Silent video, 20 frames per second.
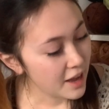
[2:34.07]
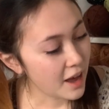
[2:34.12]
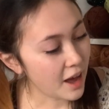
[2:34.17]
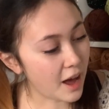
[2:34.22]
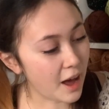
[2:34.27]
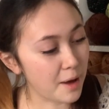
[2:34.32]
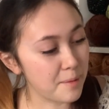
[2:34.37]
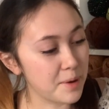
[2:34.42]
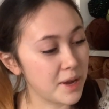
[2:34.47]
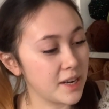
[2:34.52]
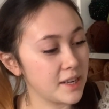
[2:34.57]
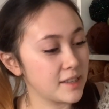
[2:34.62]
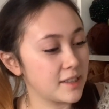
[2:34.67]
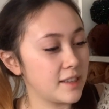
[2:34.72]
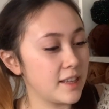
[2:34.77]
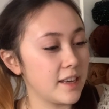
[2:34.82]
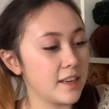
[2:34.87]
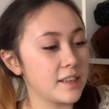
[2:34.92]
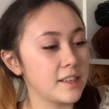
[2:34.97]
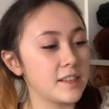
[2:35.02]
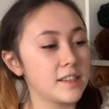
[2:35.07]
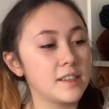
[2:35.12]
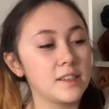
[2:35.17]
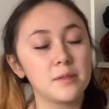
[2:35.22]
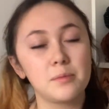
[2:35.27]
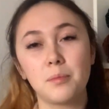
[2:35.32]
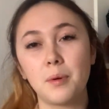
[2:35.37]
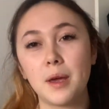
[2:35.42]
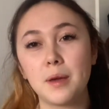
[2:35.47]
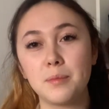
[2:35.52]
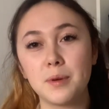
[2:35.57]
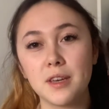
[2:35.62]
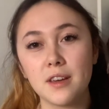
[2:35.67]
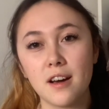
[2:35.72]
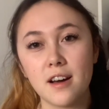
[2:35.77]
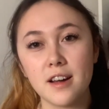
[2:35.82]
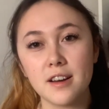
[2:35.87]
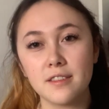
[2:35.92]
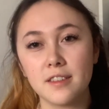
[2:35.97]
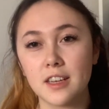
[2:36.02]
And it's this baby
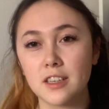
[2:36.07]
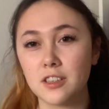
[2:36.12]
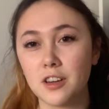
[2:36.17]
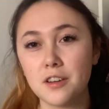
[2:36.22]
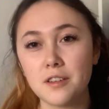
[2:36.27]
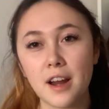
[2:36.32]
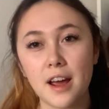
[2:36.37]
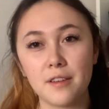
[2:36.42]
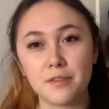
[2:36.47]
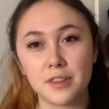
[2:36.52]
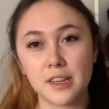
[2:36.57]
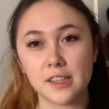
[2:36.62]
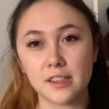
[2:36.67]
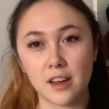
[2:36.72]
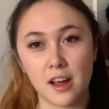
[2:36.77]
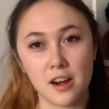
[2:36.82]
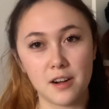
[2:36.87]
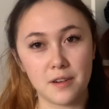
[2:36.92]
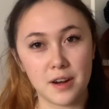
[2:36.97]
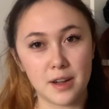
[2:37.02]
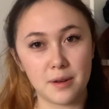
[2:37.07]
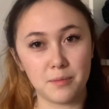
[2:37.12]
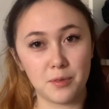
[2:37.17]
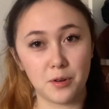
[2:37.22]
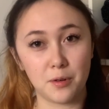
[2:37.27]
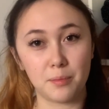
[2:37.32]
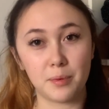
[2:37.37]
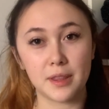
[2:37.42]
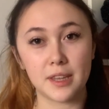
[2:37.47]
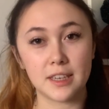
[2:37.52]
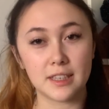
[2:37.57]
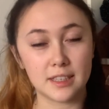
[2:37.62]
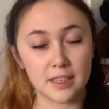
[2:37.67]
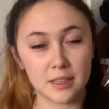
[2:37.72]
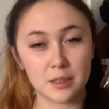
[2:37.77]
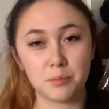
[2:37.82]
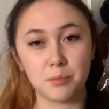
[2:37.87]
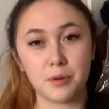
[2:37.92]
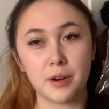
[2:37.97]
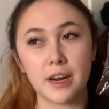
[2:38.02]
yarn. They don't have this colour anymore, but they
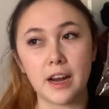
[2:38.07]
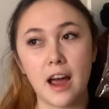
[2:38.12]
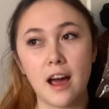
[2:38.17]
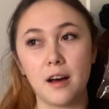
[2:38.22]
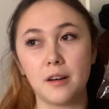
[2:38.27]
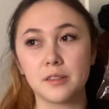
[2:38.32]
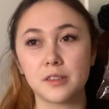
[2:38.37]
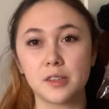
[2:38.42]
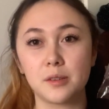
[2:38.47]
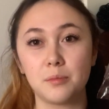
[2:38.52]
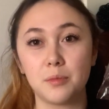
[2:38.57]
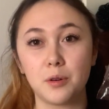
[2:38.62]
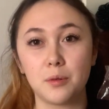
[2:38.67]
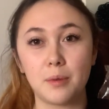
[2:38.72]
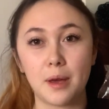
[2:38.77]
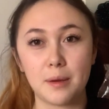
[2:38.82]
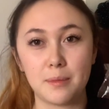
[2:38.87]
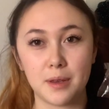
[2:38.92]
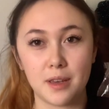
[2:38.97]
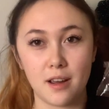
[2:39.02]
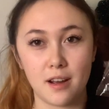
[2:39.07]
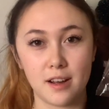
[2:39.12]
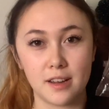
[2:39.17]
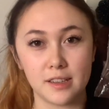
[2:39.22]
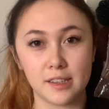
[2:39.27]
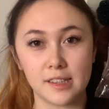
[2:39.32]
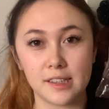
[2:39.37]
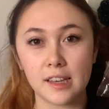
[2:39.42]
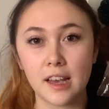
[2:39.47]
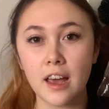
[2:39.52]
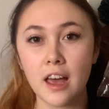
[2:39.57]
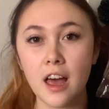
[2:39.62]
did bring out some more baby yarns.